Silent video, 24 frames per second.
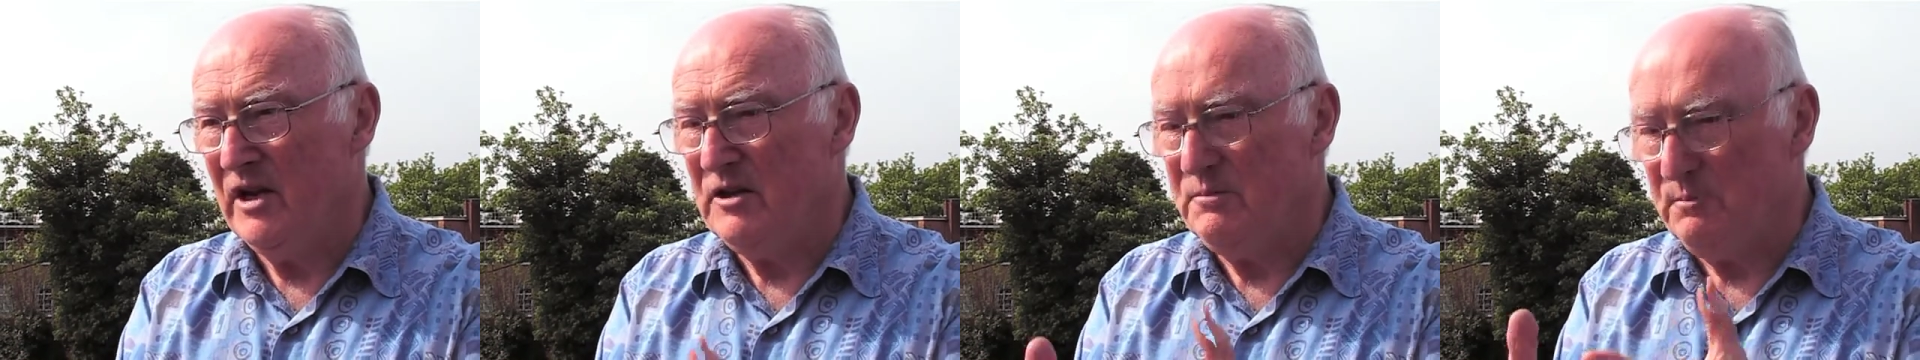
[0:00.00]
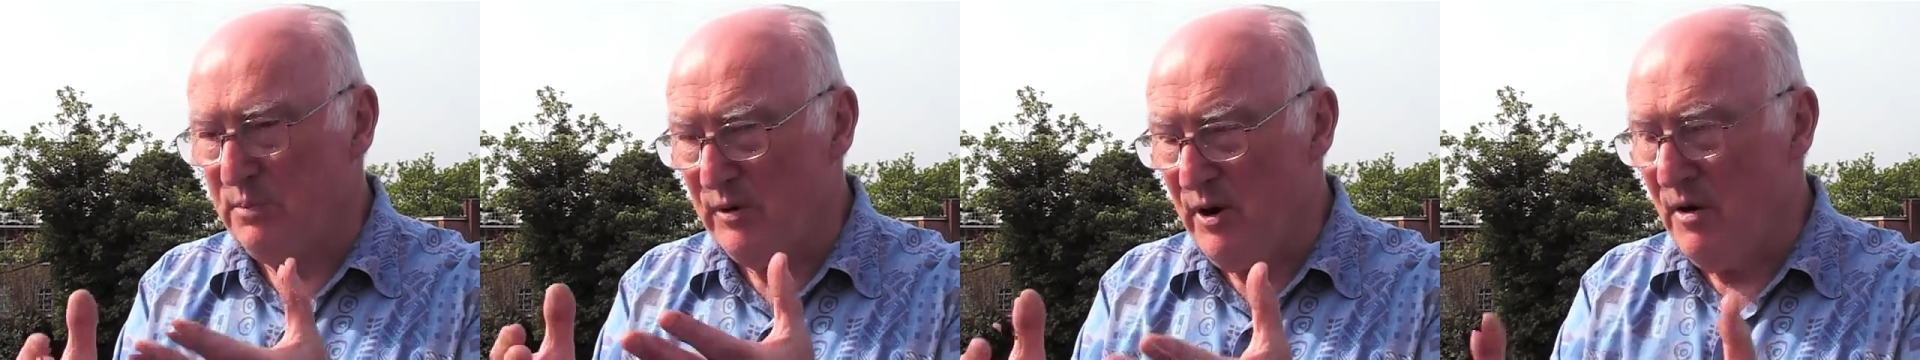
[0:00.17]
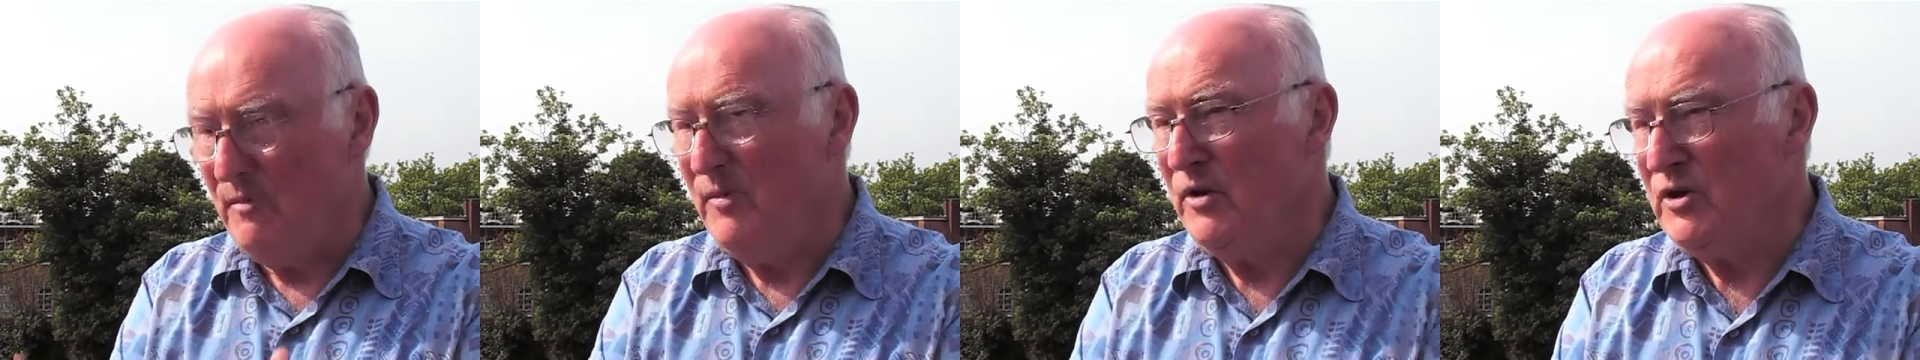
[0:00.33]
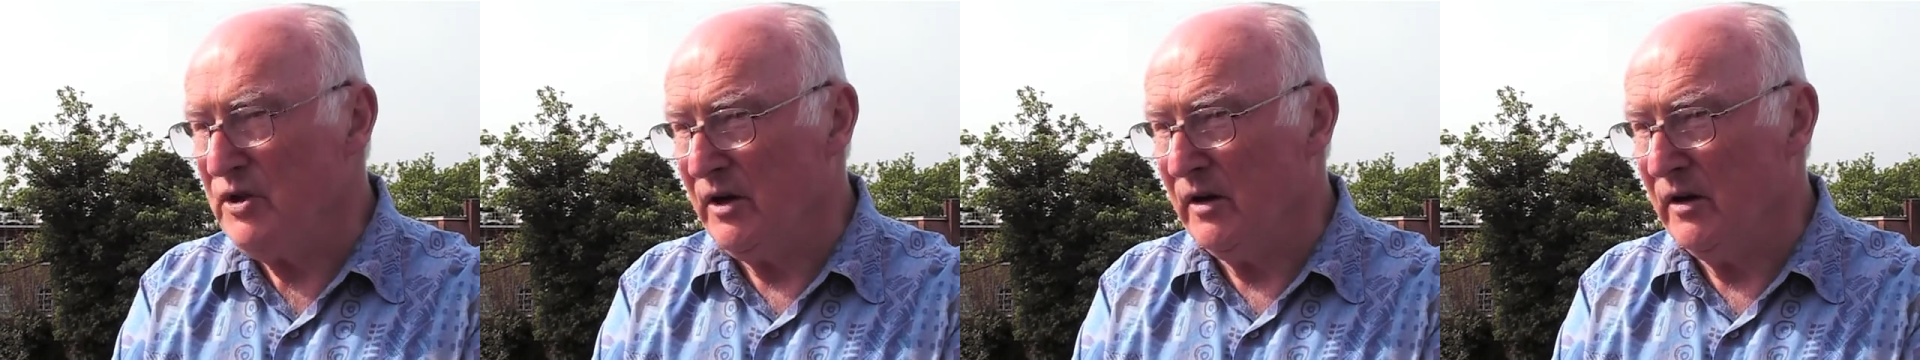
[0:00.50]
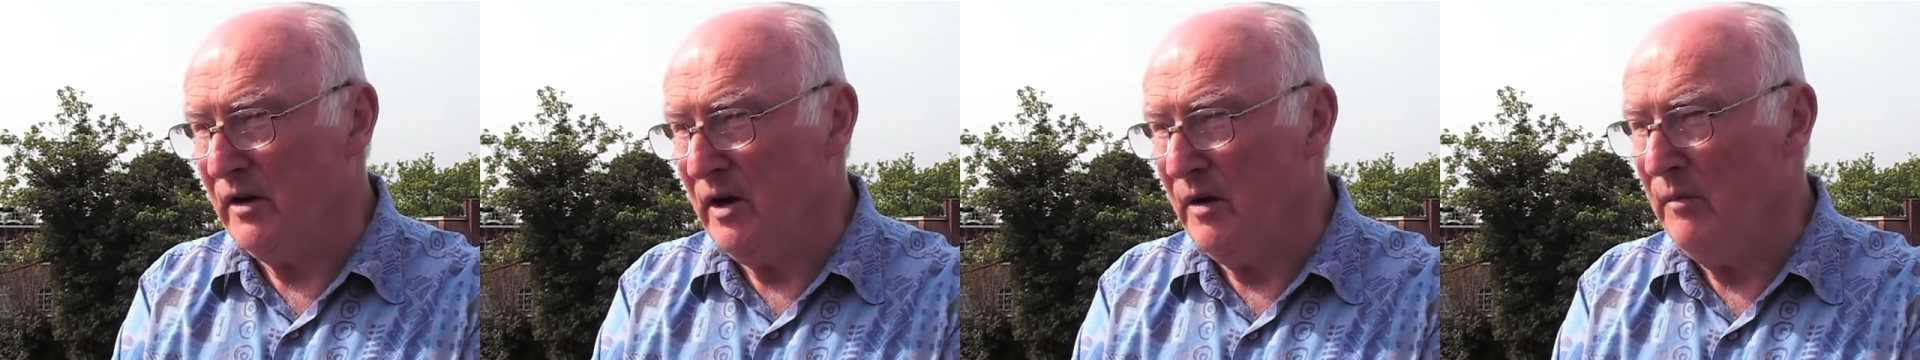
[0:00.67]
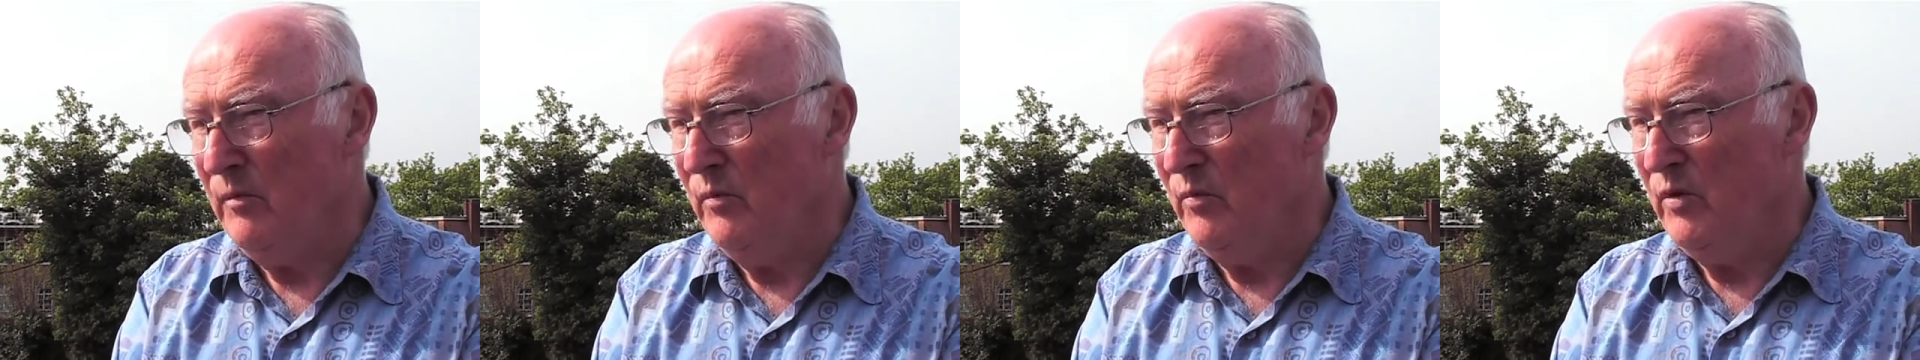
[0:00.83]
is
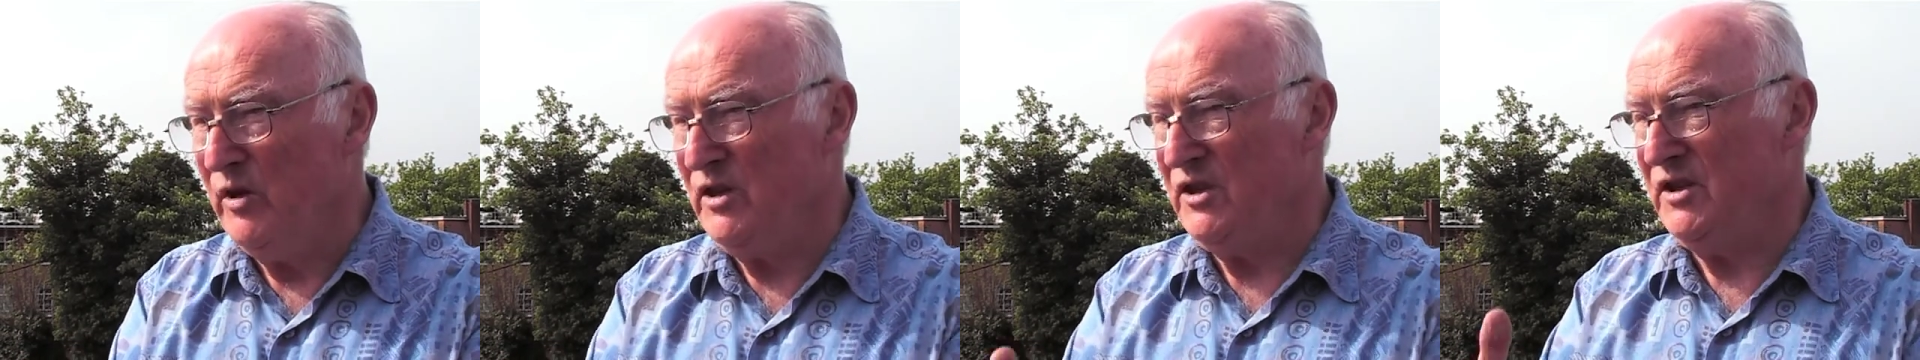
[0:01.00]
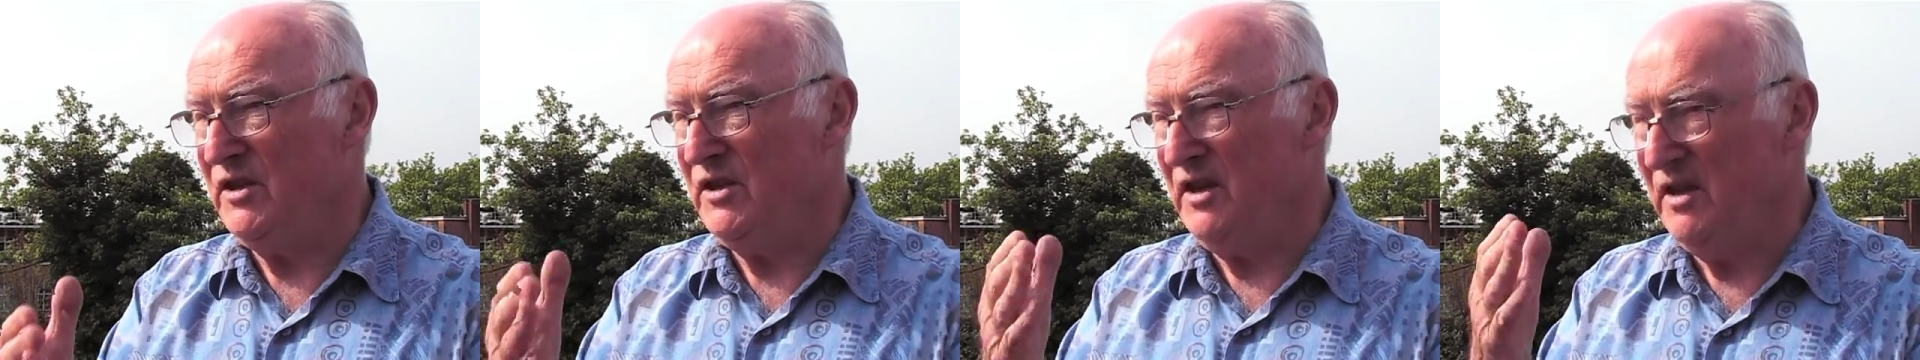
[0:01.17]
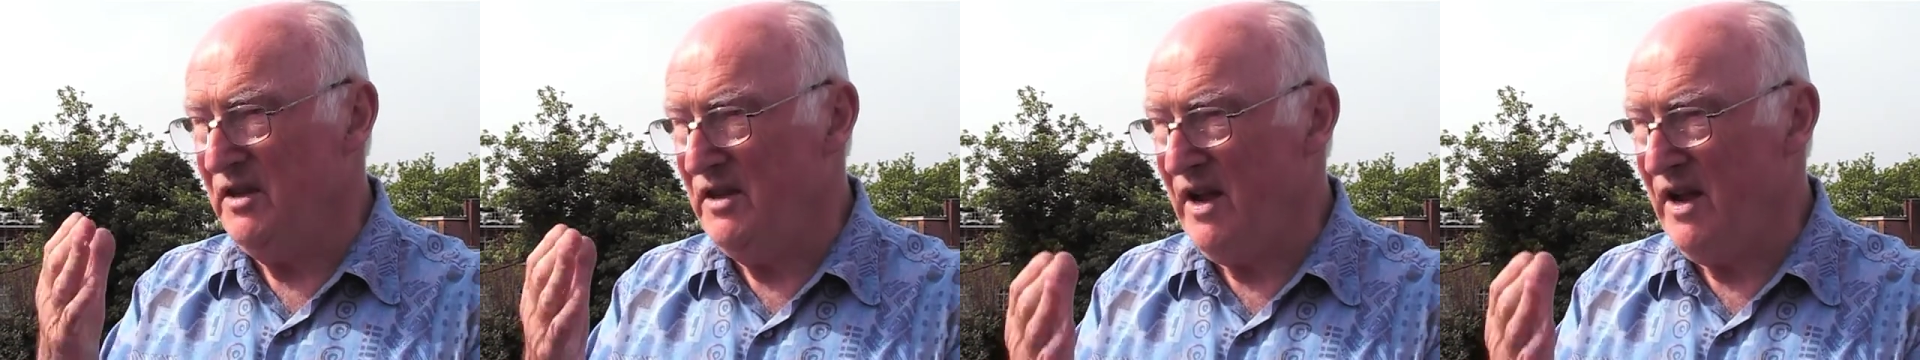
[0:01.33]
promising them, which is